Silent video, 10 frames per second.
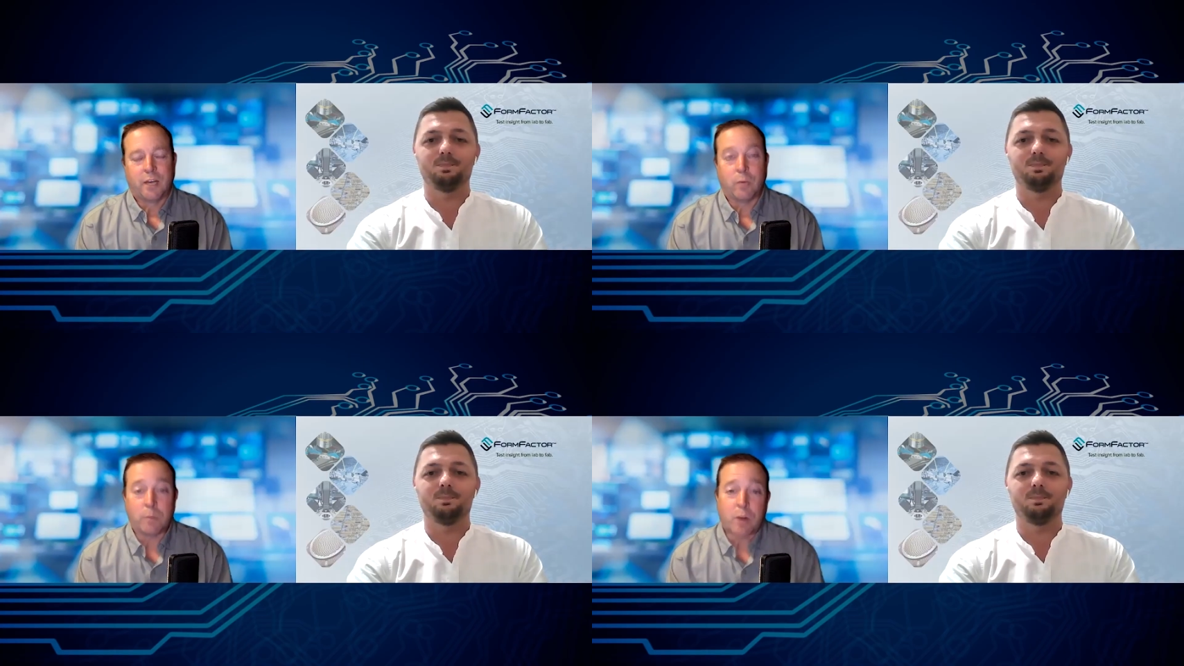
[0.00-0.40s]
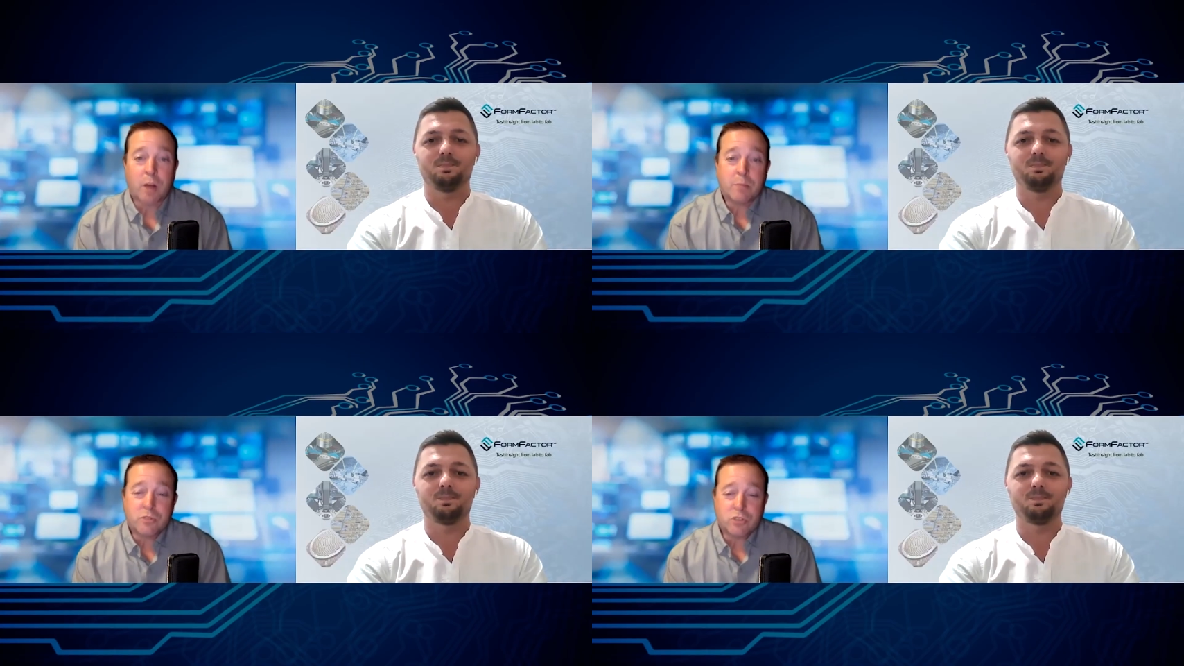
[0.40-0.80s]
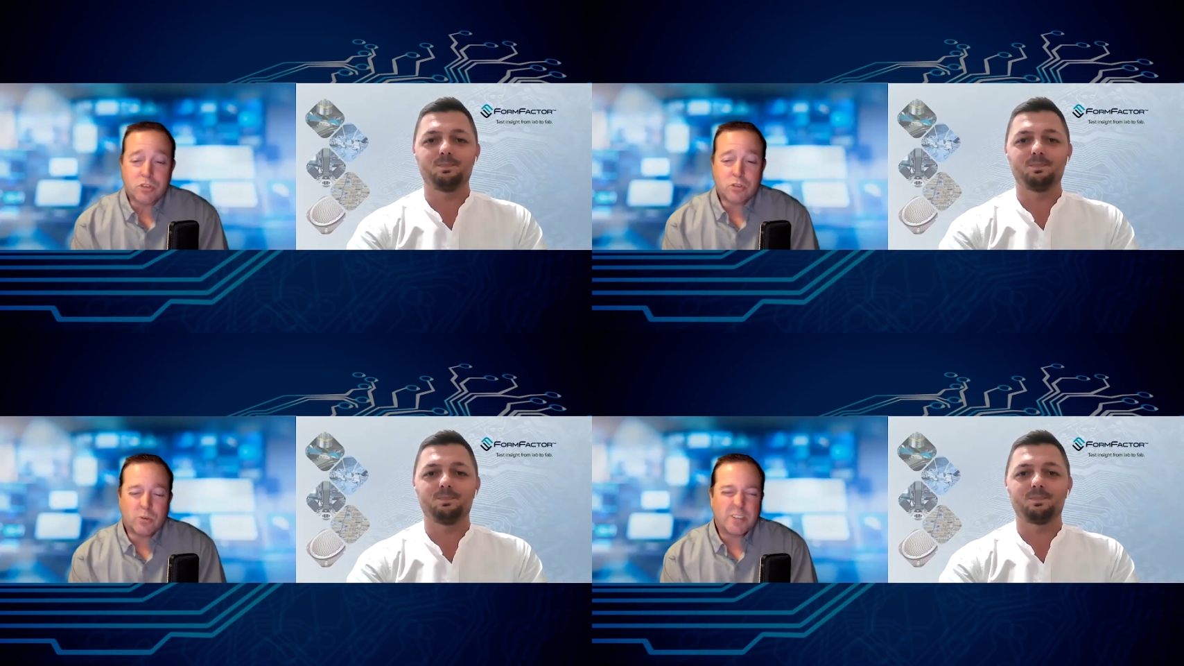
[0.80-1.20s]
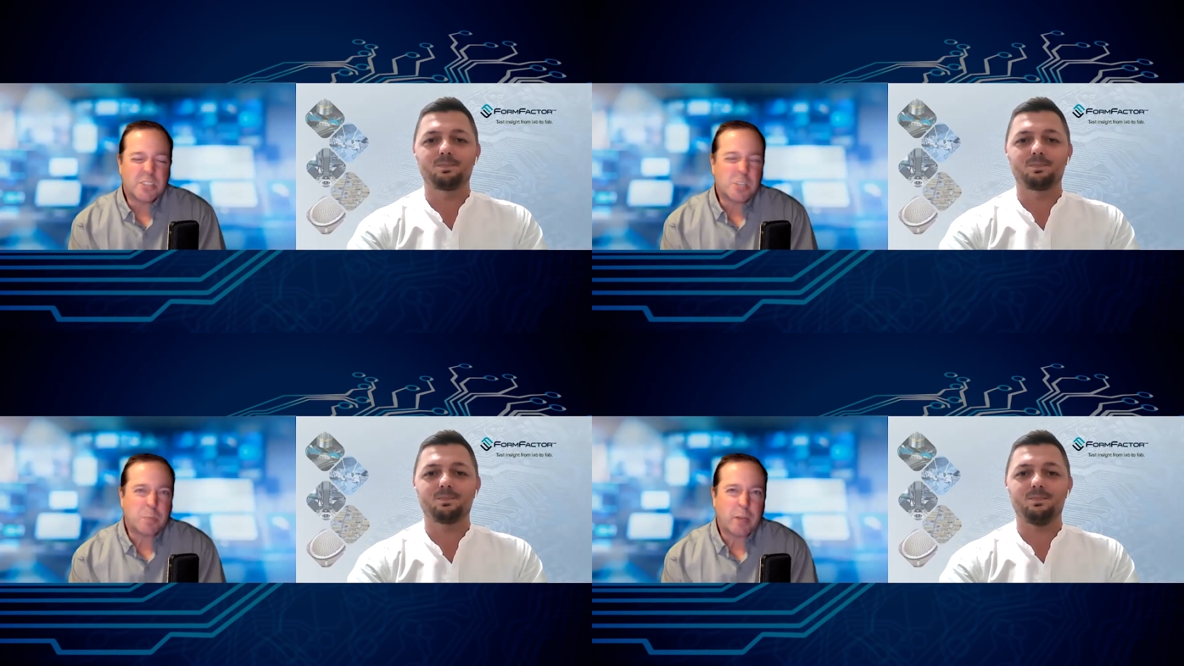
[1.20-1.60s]
Speaker 1: And what problems do you
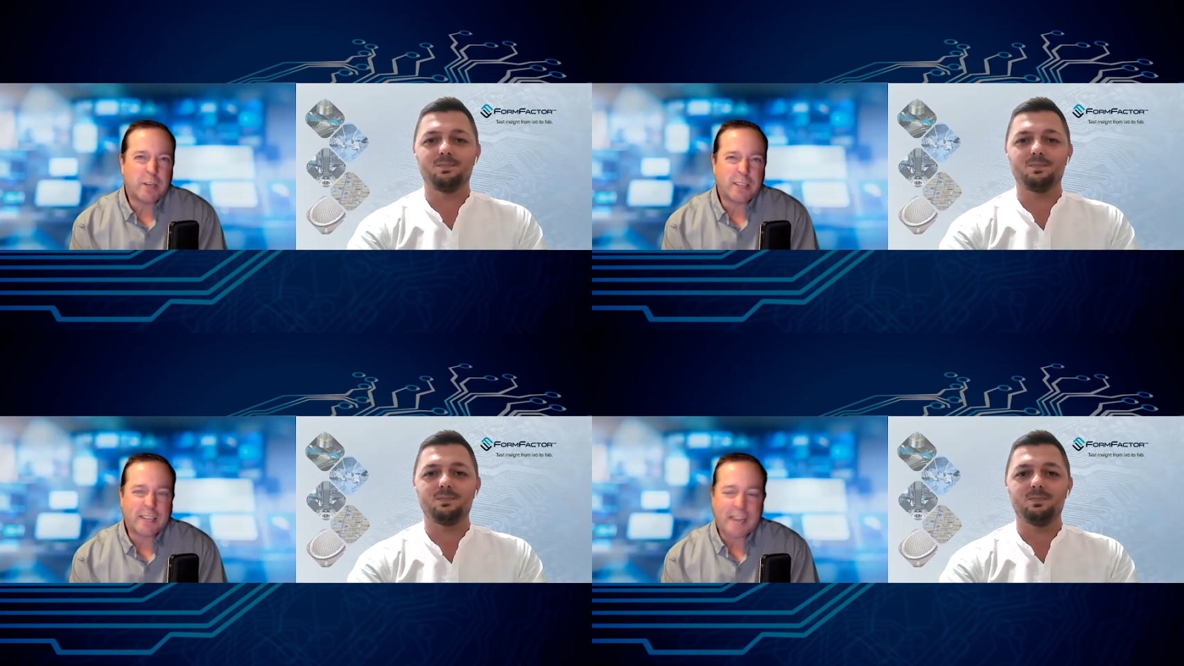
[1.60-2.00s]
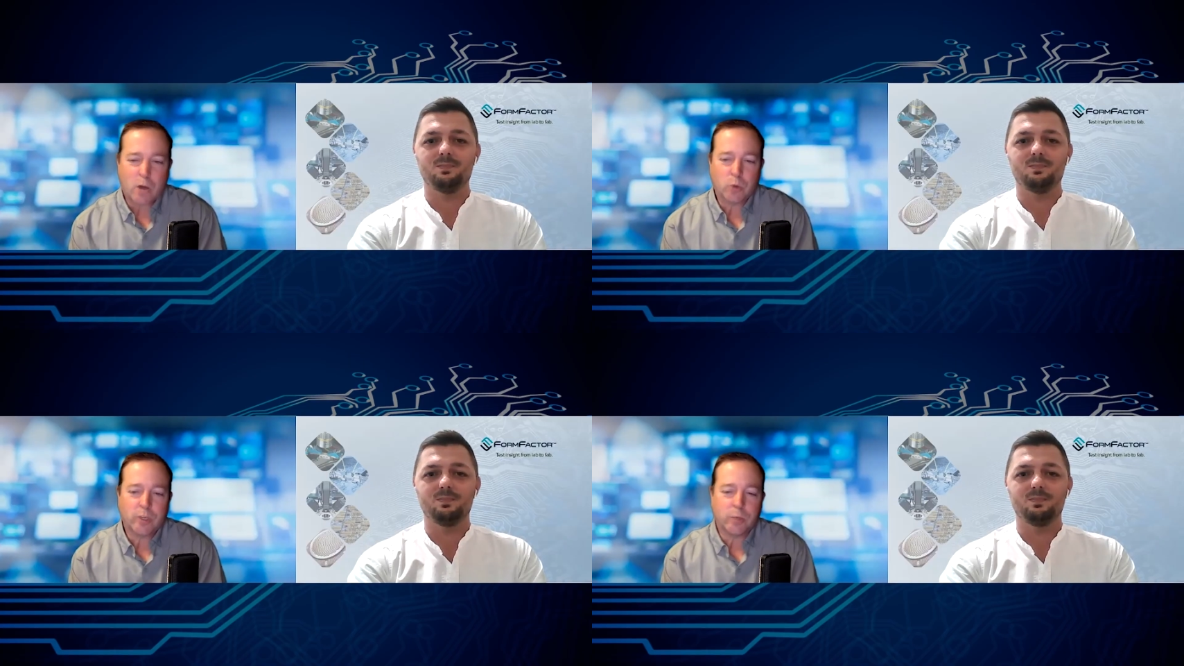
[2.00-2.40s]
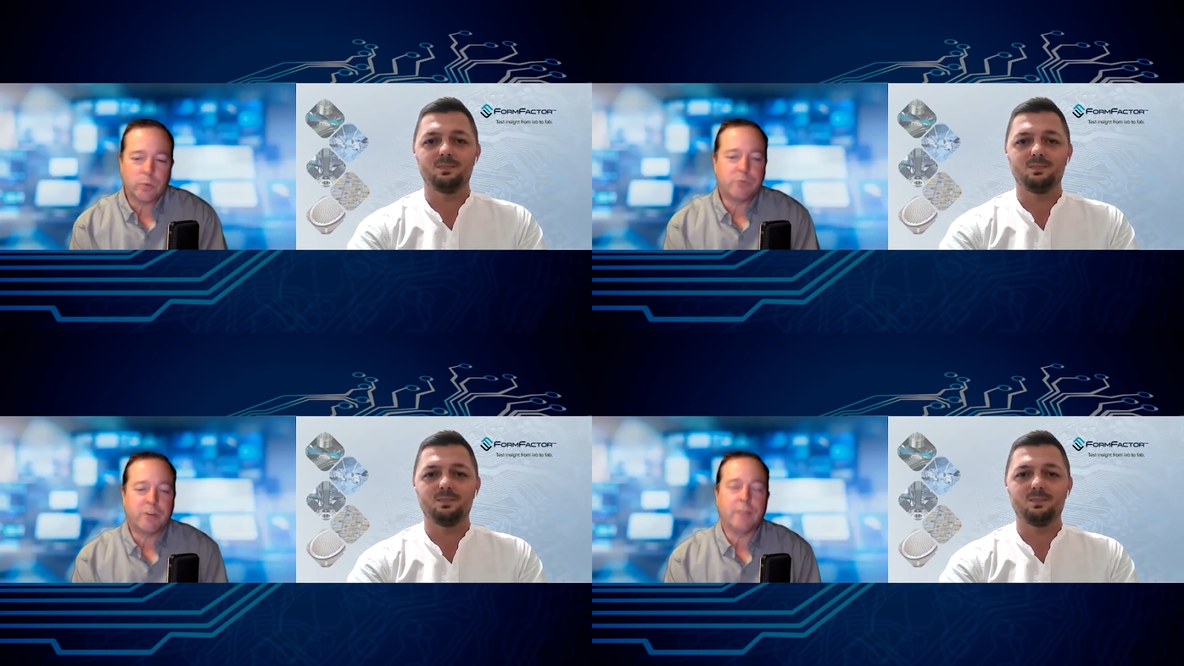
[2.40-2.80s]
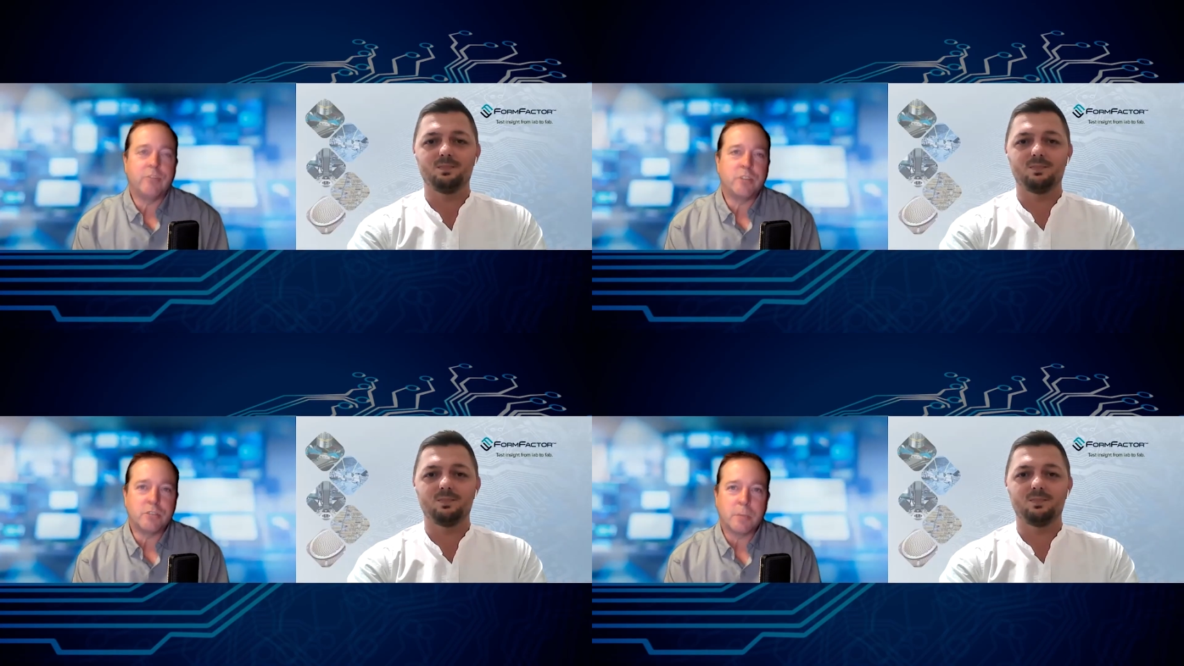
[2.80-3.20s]
anticipate encountering with
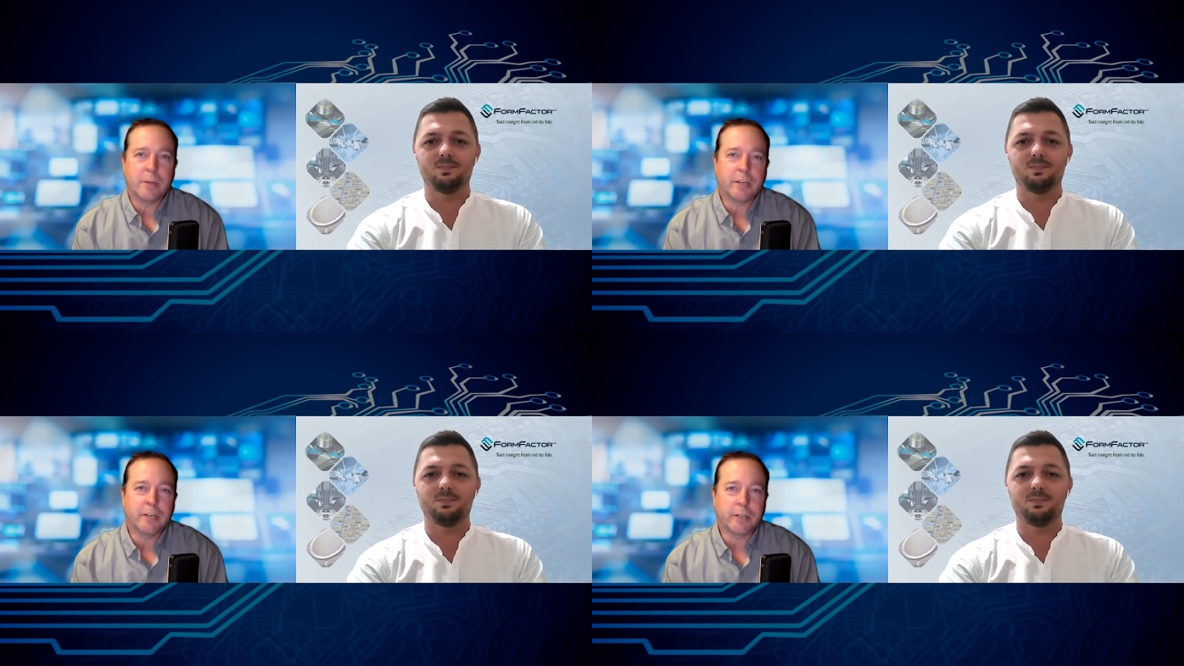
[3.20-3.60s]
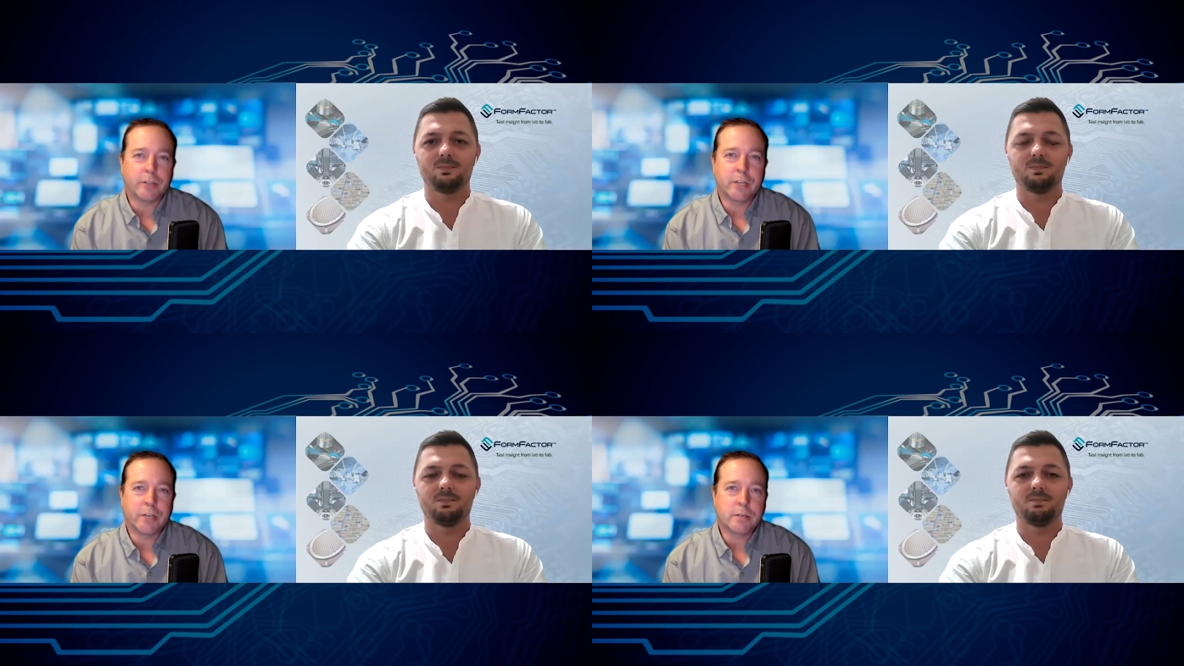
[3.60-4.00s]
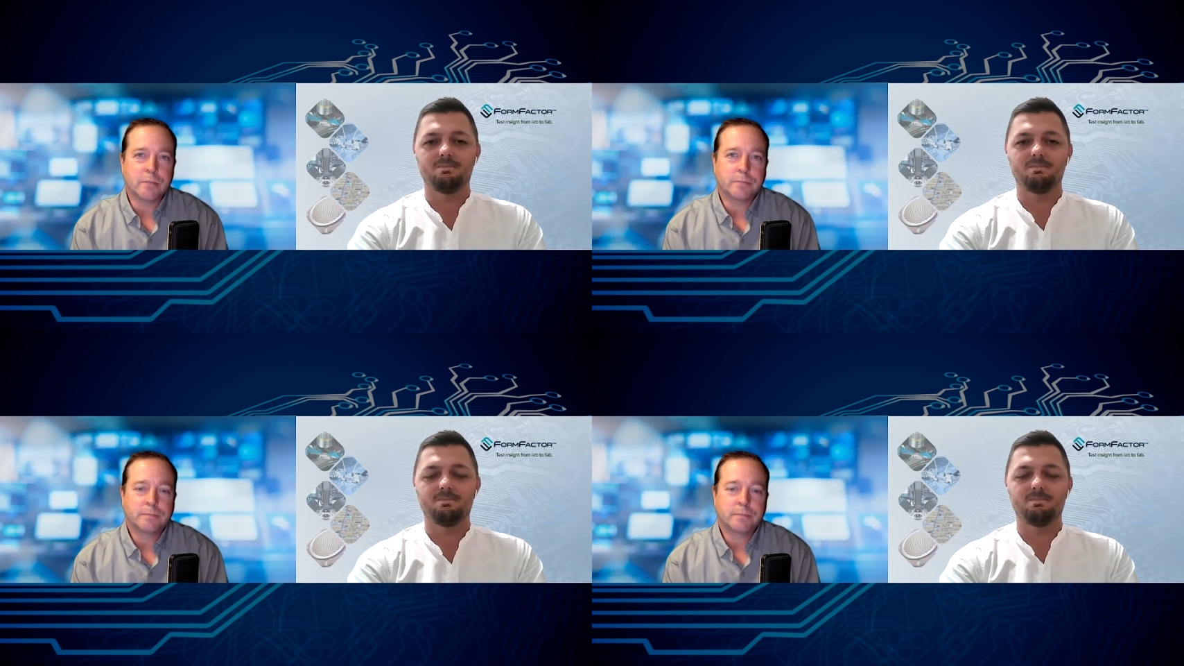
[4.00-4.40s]
5G semiconductor testing?